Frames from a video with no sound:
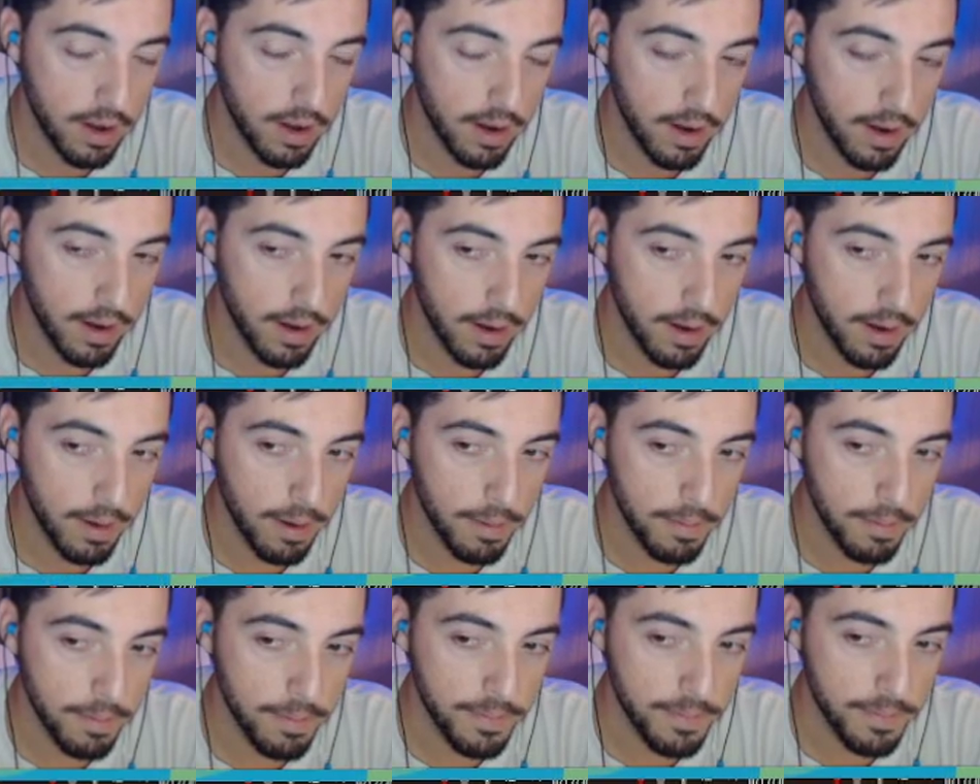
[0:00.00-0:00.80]

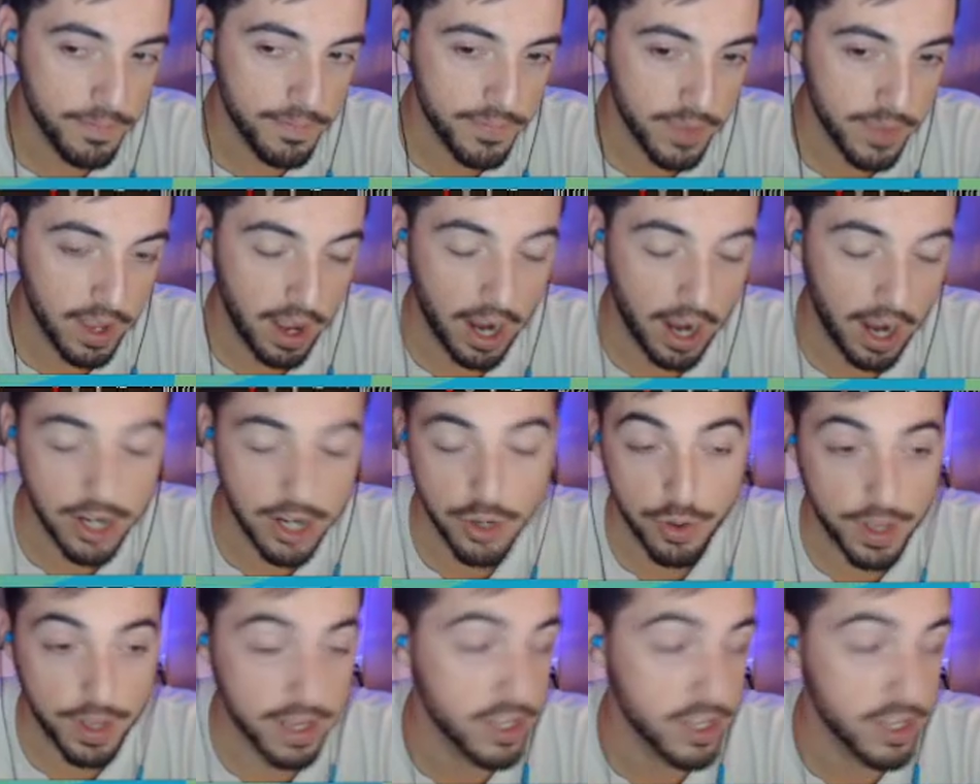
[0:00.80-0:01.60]
Um, I
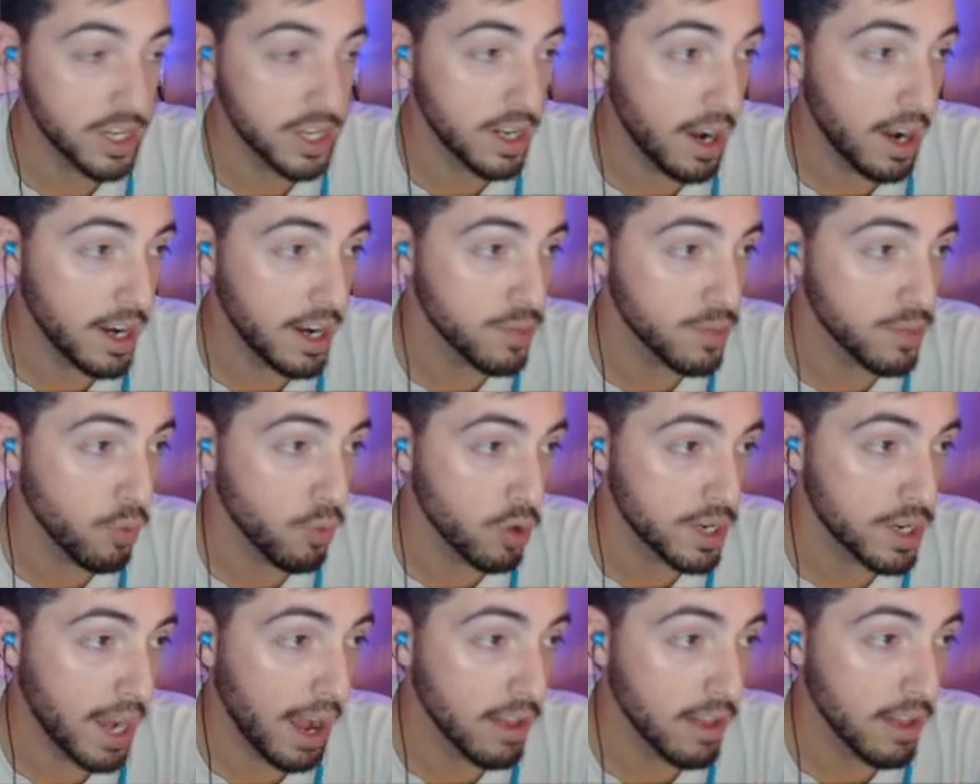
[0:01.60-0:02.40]
do think C9 is
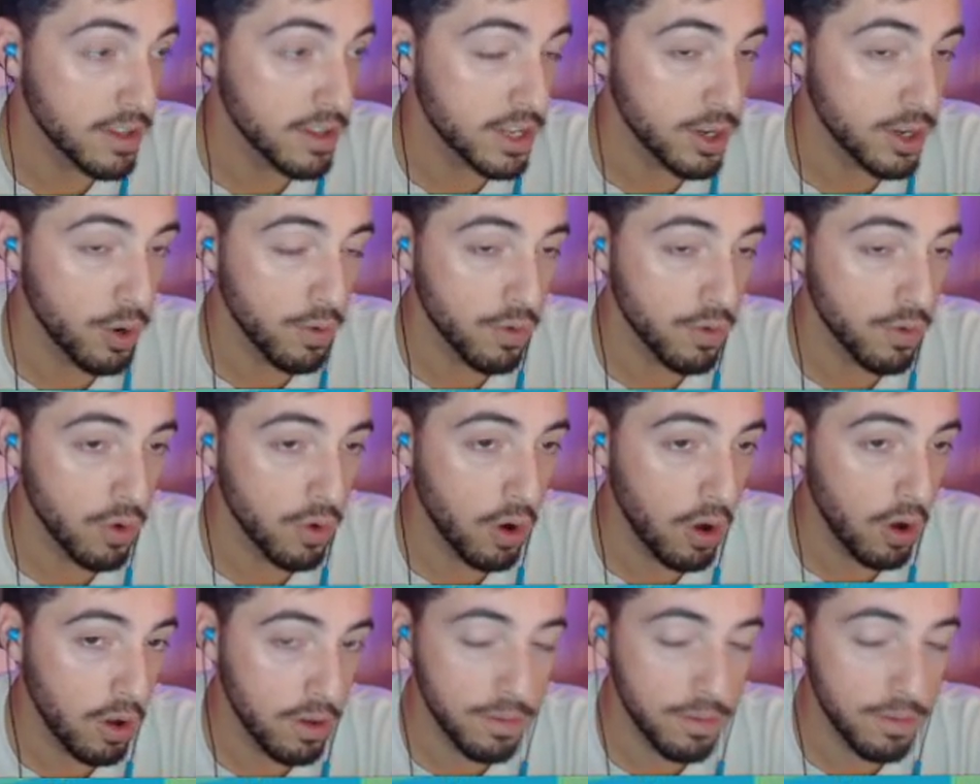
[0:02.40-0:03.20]
more talented
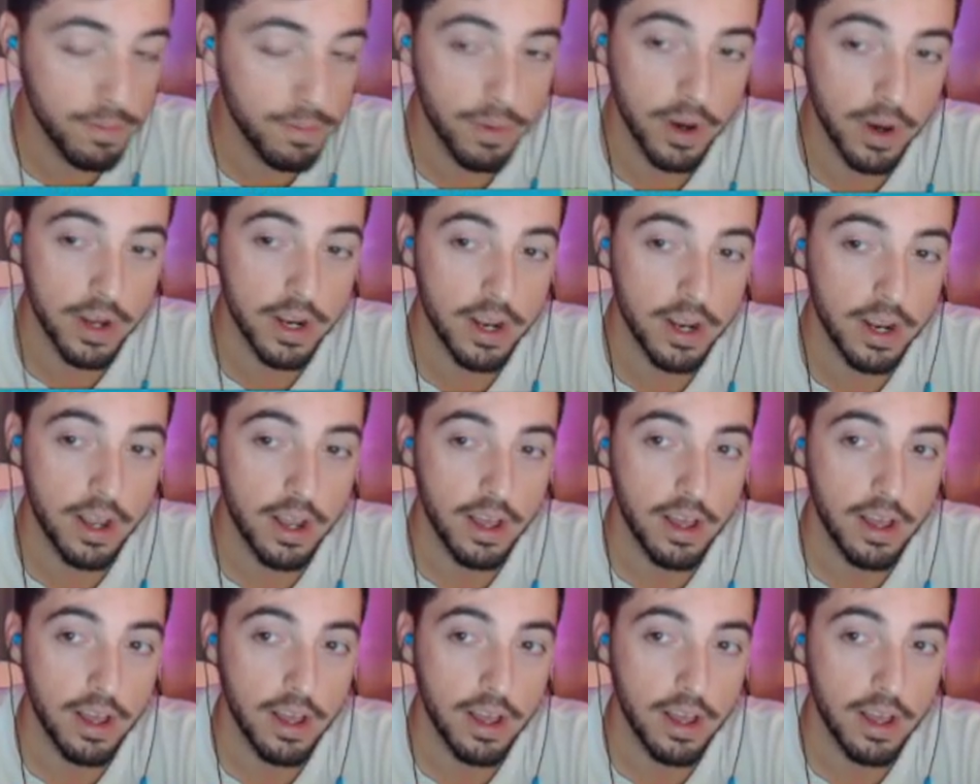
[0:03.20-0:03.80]
overall, but